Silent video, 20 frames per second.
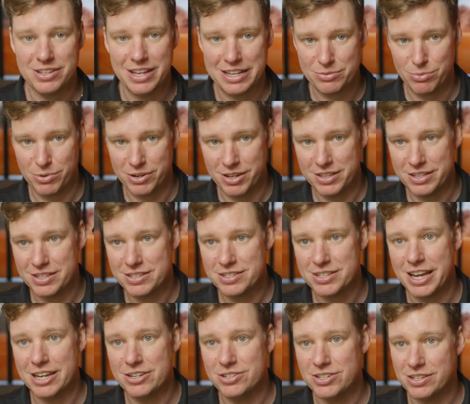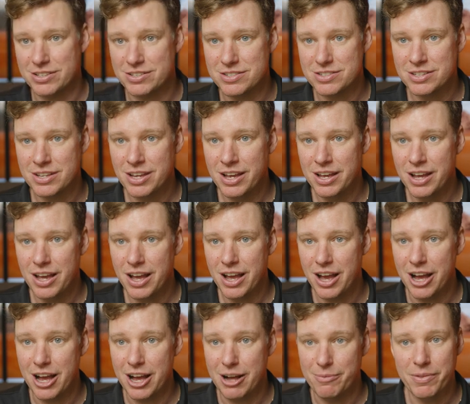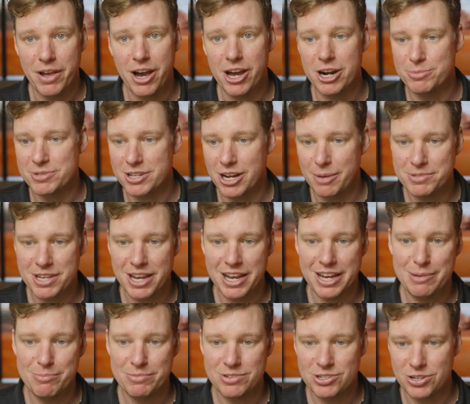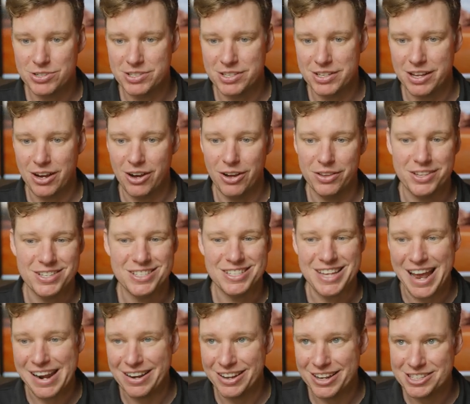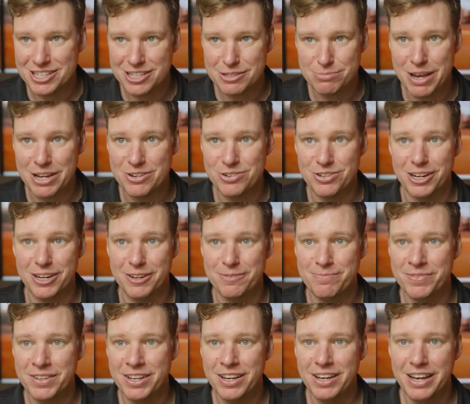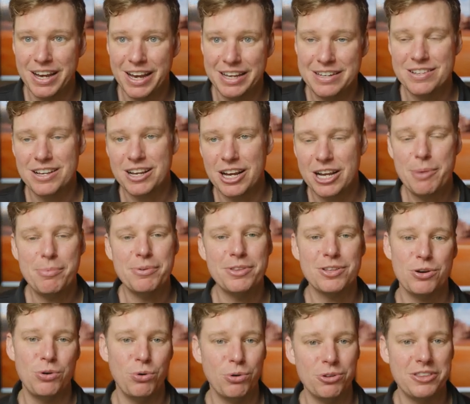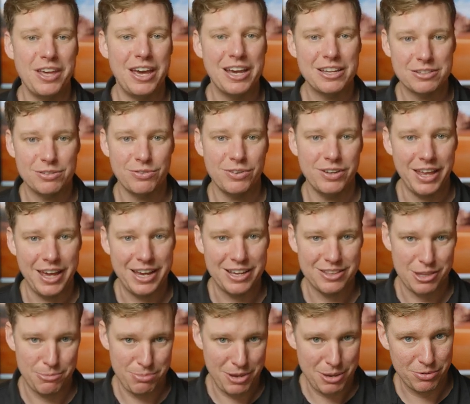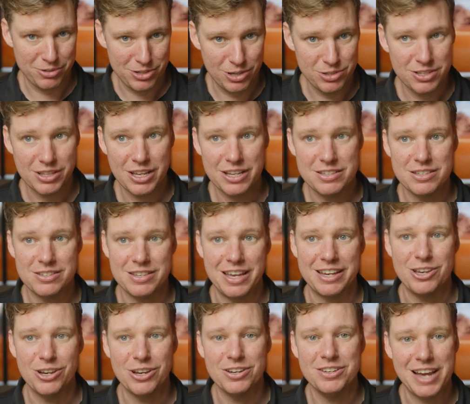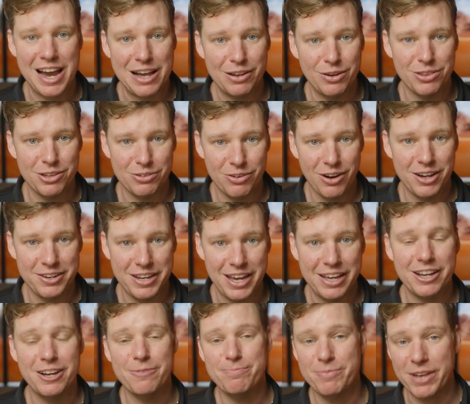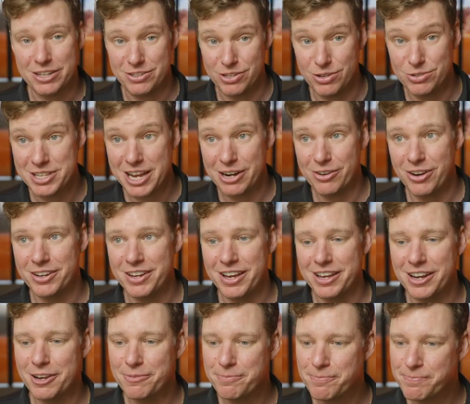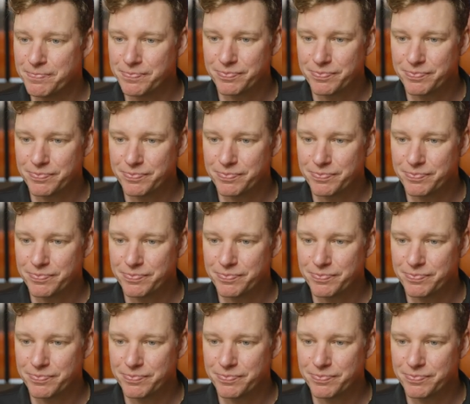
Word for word: That's one of these stations. 100% um, uptime shows you all the satellites it's measuring. And a couple of the cool things for like the people using this is like you can download the raw data and use that raw data.